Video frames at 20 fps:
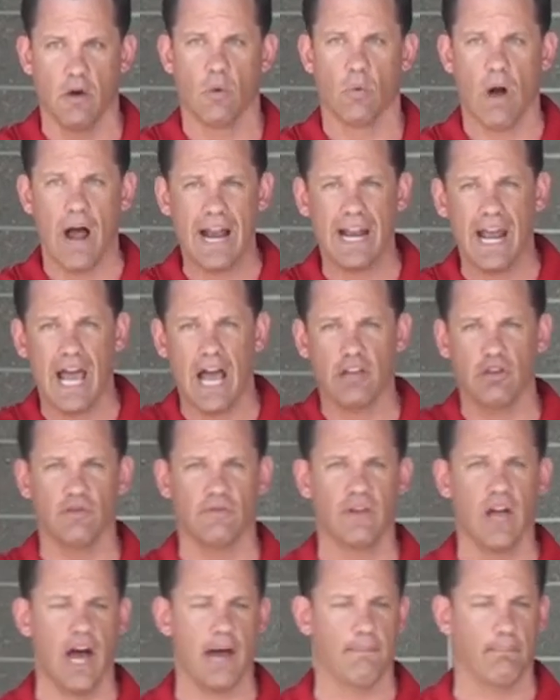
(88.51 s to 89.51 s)
Right now
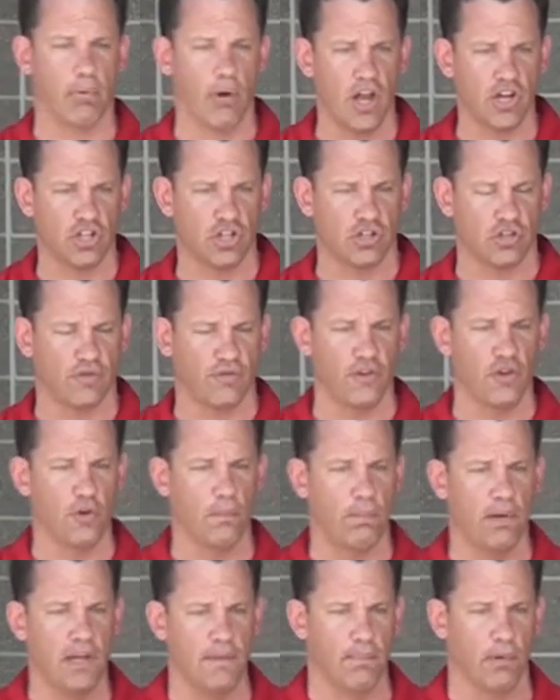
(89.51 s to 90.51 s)
you've got precious few
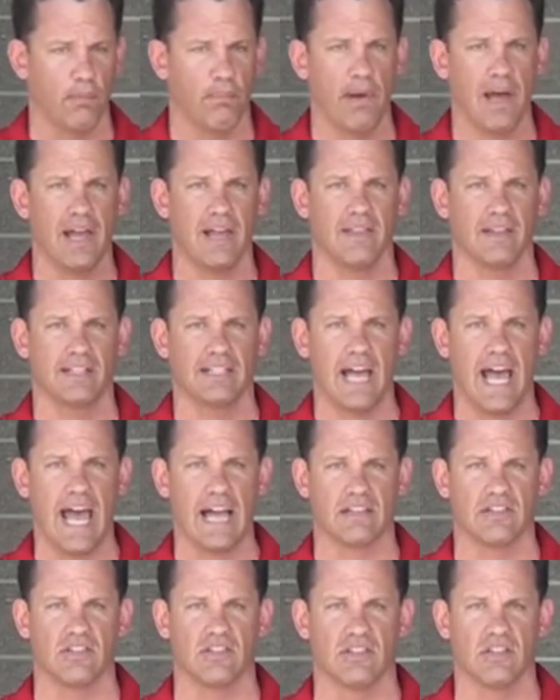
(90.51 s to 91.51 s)
people paying the
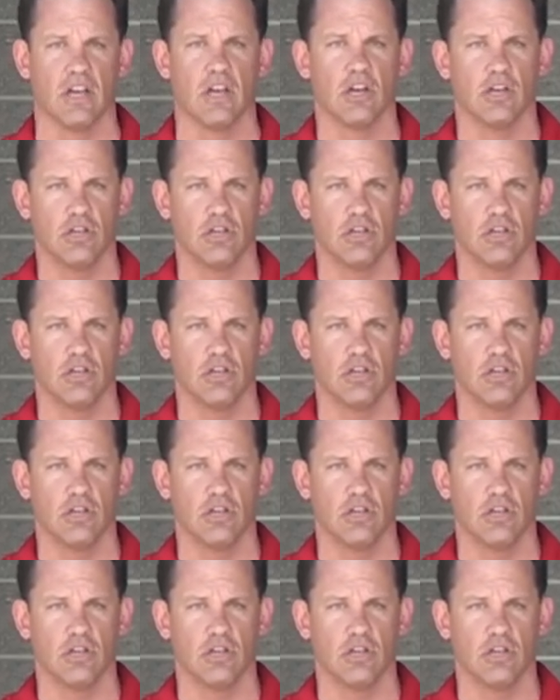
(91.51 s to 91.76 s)
taxes.